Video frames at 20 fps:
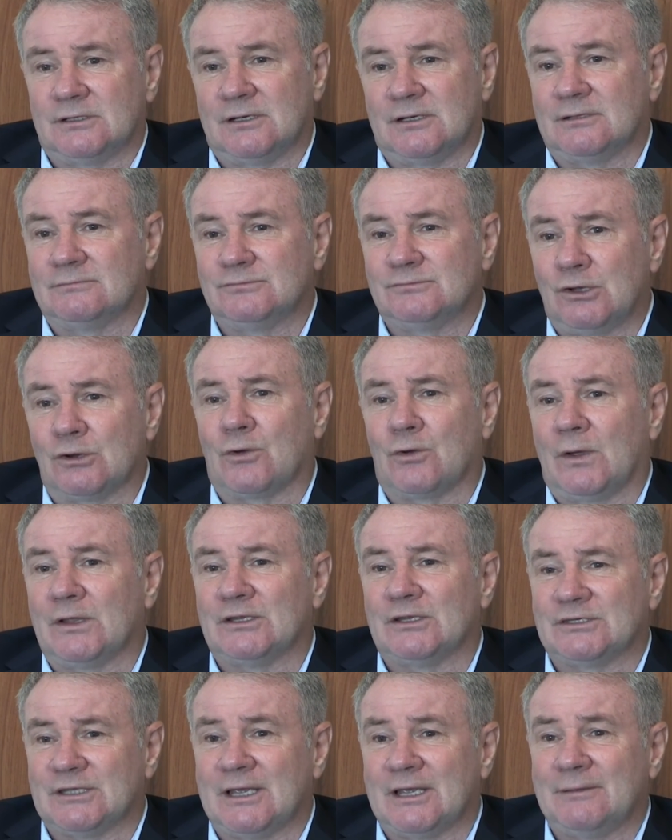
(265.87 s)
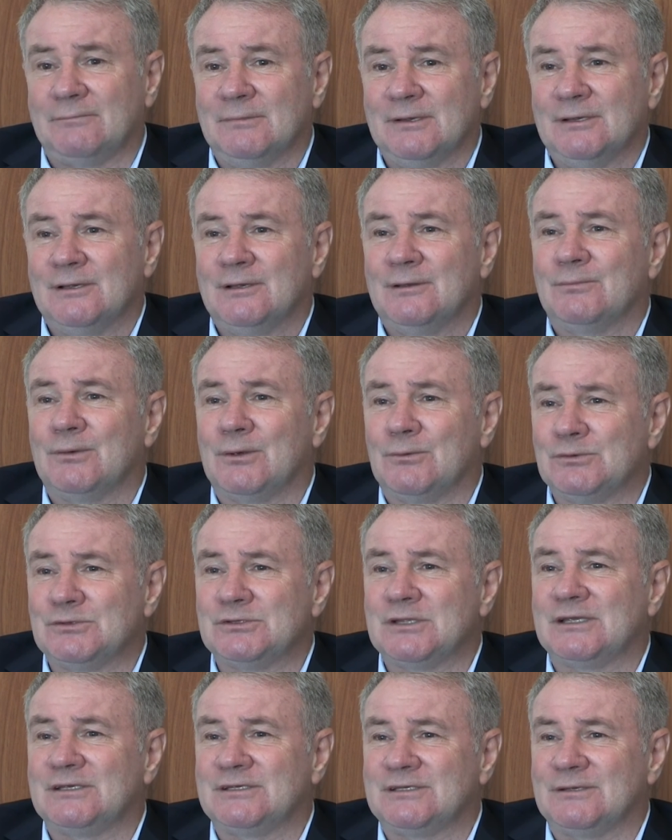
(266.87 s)
Not quite the same, but it was
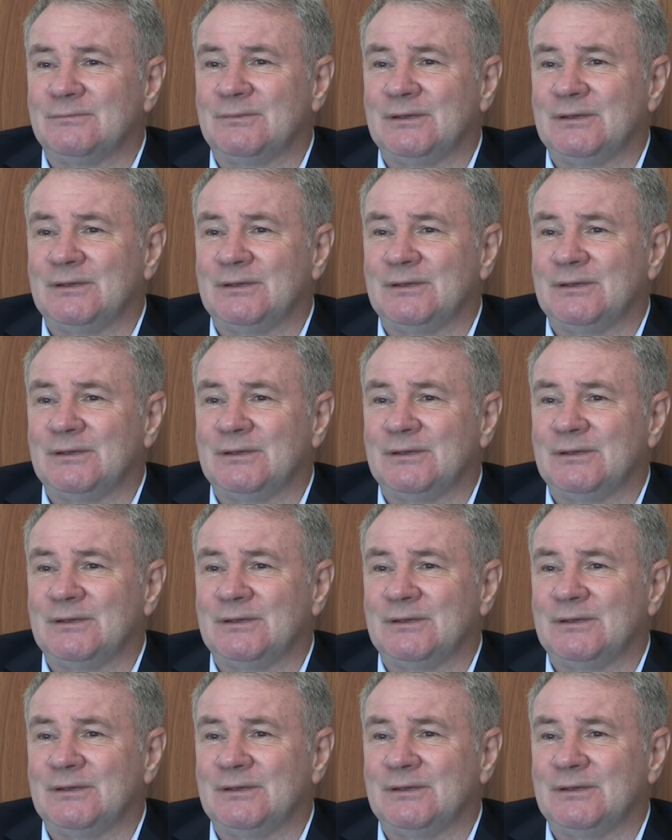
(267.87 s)
nice to